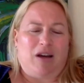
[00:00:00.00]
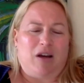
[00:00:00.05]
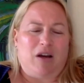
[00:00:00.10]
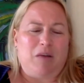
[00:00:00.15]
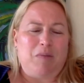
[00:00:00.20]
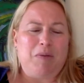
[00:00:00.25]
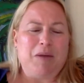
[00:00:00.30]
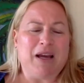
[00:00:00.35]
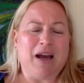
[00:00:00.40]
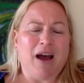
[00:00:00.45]

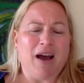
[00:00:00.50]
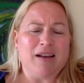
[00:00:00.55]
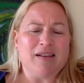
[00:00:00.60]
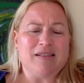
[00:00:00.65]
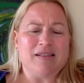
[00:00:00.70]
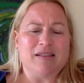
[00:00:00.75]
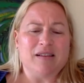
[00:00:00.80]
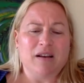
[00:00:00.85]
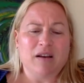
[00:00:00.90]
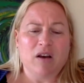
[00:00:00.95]

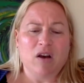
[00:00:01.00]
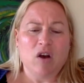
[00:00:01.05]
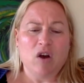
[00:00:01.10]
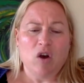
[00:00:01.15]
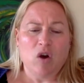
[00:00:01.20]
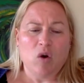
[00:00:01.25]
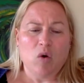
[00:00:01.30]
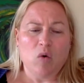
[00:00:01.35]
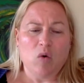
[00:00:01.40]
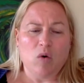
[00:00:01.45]
because
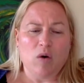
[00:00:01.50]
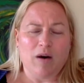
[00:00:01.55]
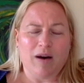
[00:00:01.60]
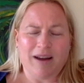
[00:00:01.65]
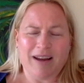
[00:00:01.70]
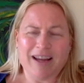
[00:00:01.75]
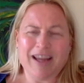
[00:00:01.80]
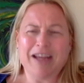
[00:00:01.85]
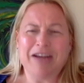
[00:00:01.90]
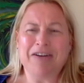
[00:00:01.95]

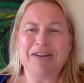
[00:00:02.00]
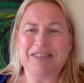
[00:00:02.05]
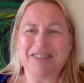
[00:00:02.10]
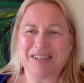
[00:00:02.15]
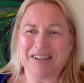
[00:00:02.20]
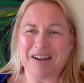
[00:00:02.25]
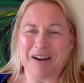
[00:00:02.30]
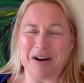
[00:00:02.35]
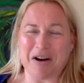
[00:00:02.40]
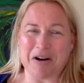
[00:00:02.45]
here's
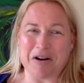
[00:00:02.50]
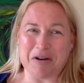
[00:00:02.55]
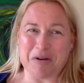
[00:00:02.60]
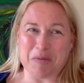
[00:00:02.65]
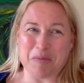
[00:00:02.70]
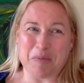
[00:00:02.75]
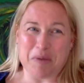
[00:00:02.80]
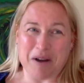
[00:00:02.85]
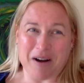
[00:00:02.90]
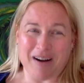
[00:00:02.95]
the harder
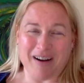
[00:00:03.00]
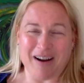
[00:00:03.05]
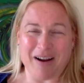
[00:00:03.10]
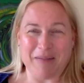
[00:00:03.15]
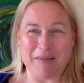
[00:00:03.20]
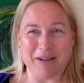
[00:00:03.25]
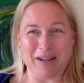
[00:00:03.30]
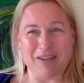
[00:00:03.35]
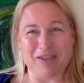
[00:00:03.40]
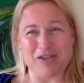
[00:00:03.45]
part. I
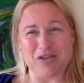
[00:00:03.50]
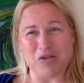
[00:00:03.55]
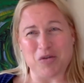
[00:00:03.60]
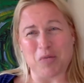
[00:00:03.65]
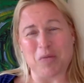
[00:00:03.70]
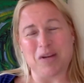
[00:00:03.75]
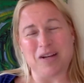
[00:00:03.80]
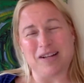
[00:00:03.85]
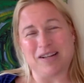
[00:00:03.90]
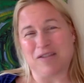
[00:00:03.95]
mean, there's so
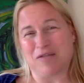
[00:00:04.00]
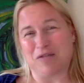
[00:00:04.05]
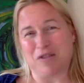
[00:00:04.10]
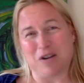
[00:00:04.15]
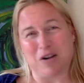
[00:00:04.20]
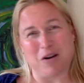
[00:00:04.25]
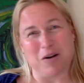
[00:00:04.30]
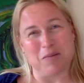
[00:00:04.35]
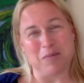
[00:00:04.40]
many different hard